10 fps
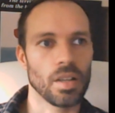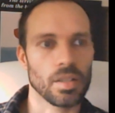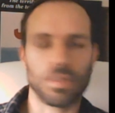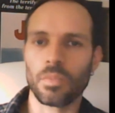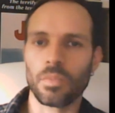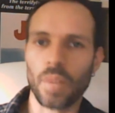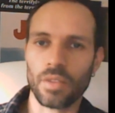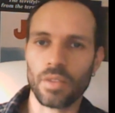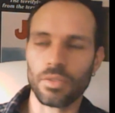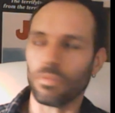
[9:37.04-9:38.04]
it's a
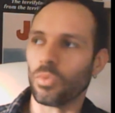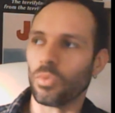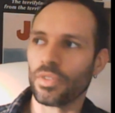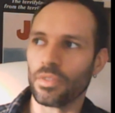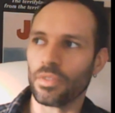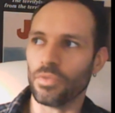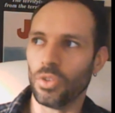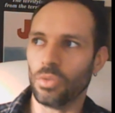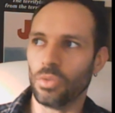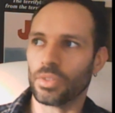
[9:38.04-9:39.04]
matter worthy of
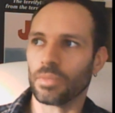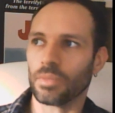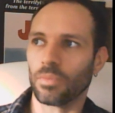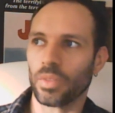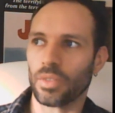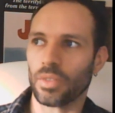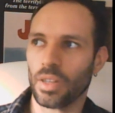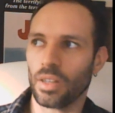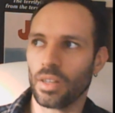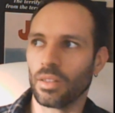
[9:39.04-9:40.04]
note, once
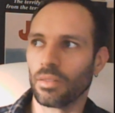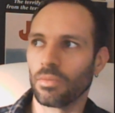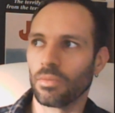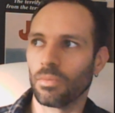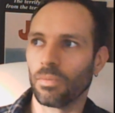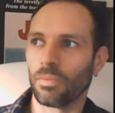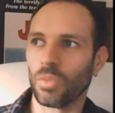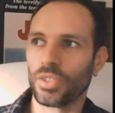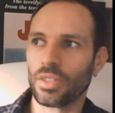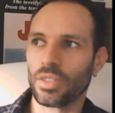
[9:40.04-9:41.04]
again,
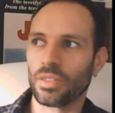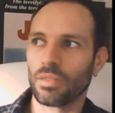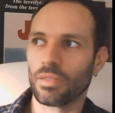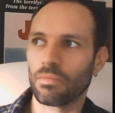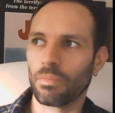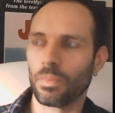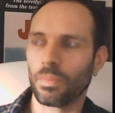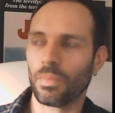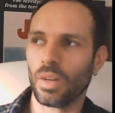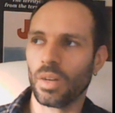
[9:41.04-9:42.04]
which is,
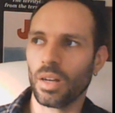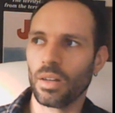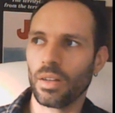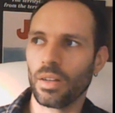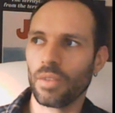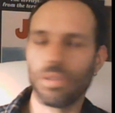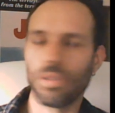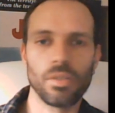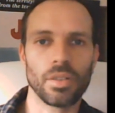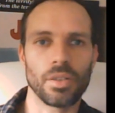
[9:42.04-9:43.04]
I
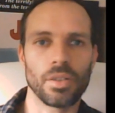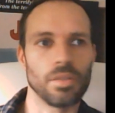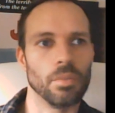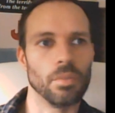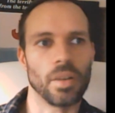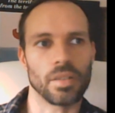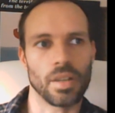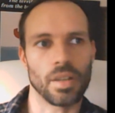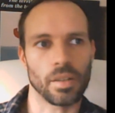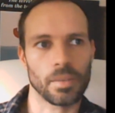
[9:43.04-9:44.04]
rarely hear about
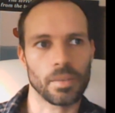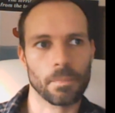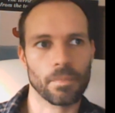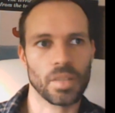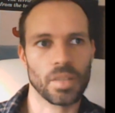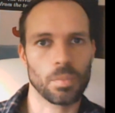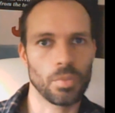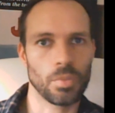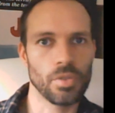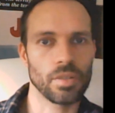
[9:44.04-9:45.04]
that
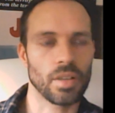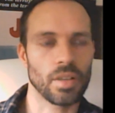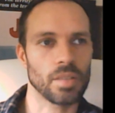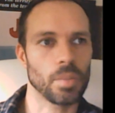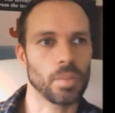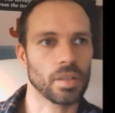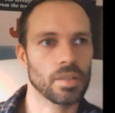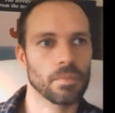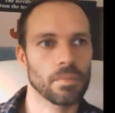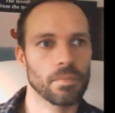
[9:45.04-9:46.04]
Puritan aspect
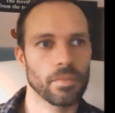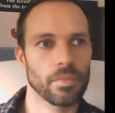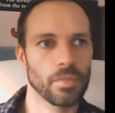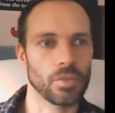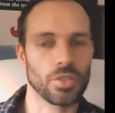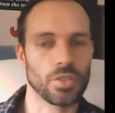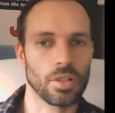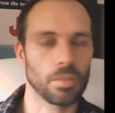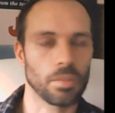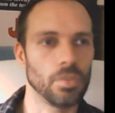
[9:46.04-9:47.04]
of the
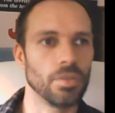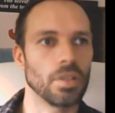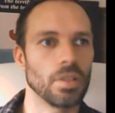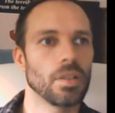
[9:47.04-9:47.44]
shark movie.